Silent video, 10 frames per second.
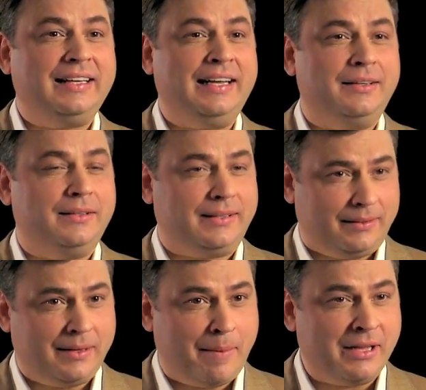in
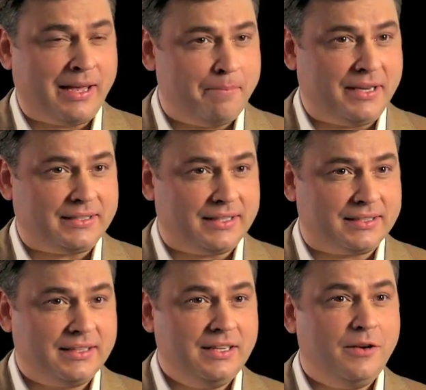MLM
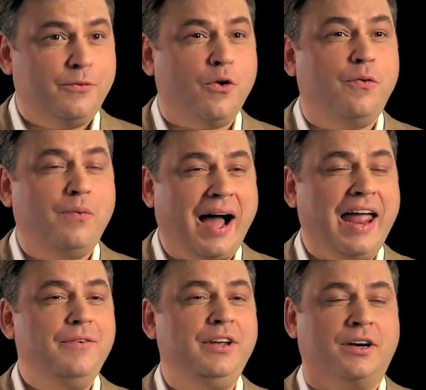business for
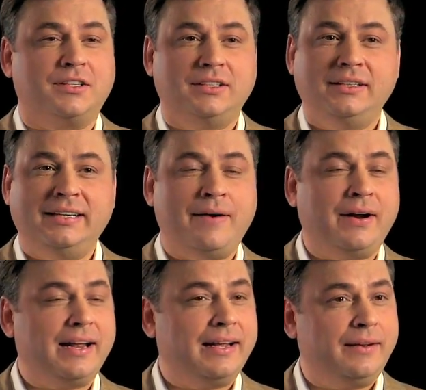5 years,
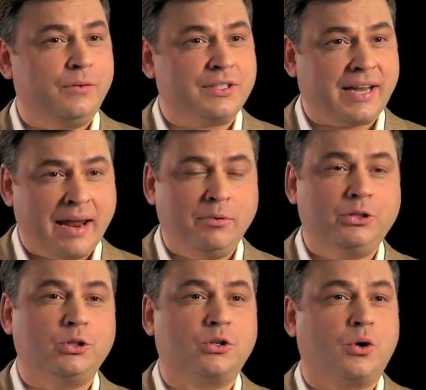never was able
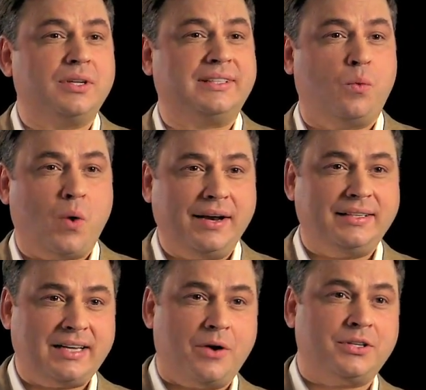to cross the
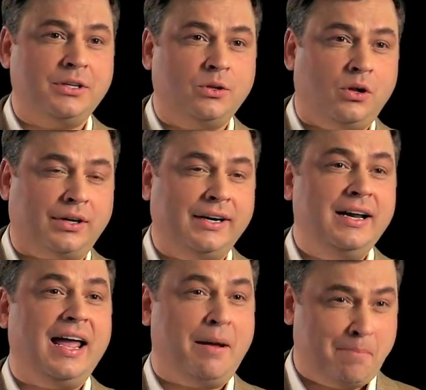$1,000
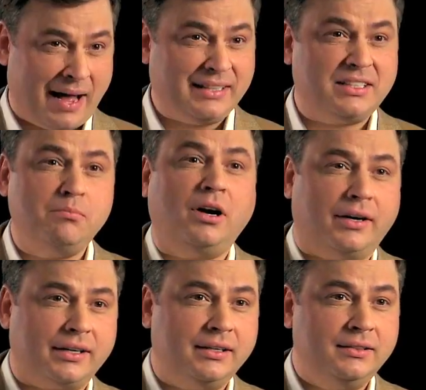a month
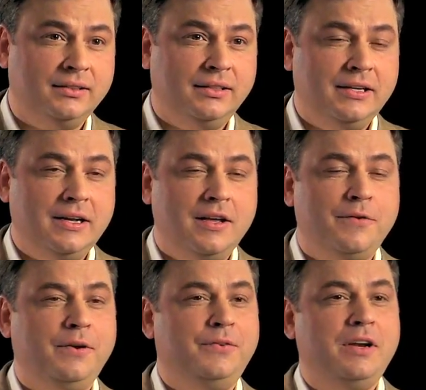mark.
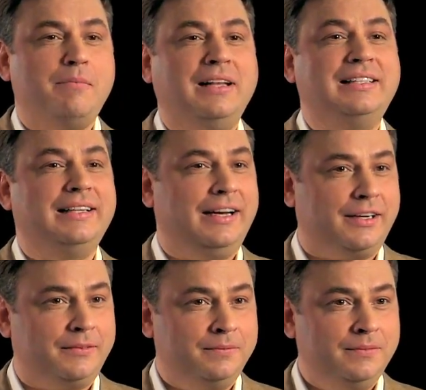15 months
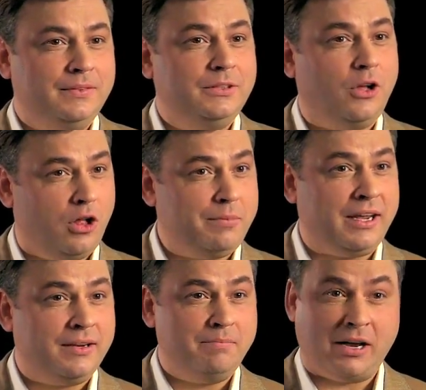later, told me,
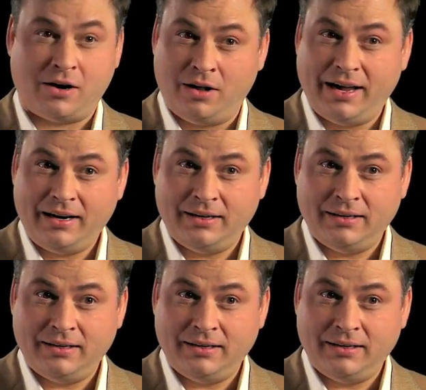Mykola,